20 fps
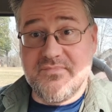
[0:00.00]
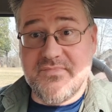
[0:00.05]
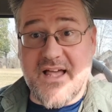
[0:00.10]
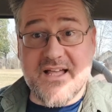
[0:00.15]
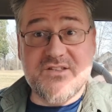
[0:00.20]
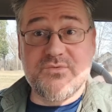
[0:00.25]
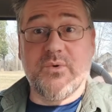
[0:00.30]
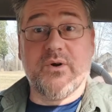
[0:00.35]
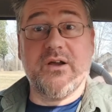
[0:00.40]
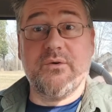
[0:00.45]

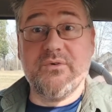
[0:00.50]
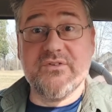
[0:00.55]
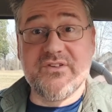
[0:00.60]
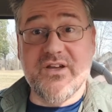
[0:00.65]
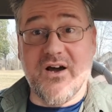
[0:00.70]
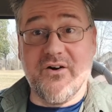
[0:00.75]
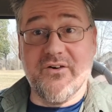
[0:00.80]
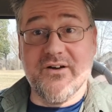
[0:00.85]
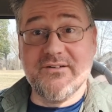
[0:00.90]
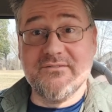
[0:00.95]
That's where he was
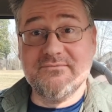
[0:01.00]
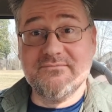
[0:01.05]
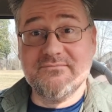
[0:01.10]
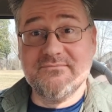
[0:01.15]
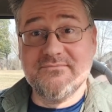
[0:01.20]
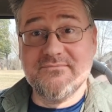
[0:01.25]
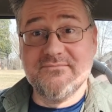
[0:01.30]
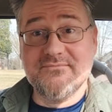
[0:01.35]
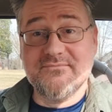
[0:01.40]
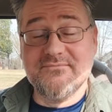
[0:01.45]
going.
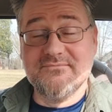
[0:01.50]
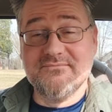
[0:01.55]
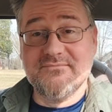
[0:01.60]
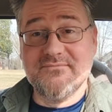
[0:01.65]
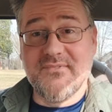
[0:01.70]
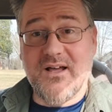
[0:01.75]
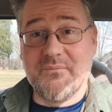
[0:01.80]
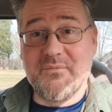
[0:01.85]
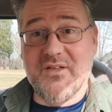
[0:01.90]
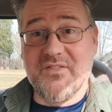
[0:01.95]

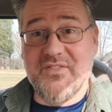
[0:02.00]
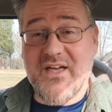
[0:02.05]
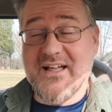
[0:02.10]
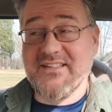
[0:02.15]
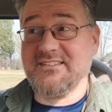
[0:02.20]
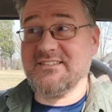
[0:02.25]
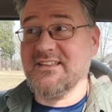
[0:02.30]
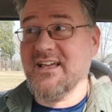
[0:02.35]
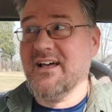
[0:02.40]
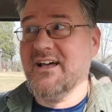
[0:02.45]
I mean,
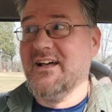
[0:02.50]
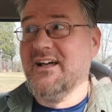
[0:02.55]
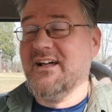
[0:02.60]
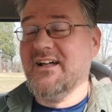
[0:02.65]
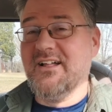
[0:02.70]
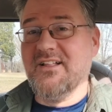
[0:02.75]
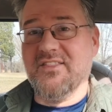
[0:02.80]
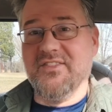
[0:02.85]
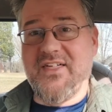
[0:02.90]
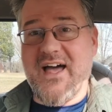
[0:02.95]
that's
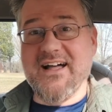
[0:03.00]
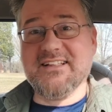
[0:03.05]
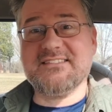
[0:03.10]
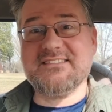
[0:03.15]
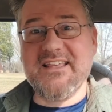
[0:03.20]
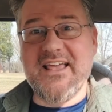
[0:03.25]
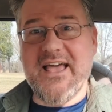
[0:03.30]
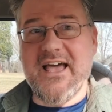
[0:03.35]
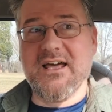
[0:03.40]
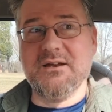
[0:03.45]

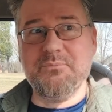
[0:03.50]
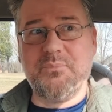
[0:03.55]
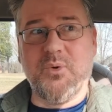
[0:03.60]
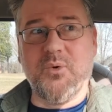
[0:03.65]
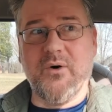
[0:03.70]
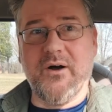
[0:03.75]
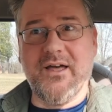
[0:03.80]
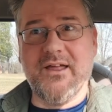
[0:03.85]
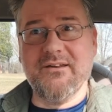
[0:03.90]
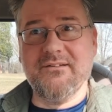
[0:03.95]
the end
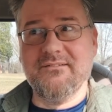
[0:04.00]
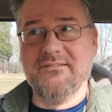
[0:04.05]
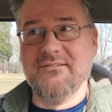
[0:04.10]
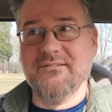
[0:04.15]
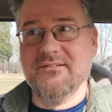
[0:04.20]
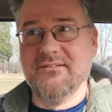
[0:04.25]
point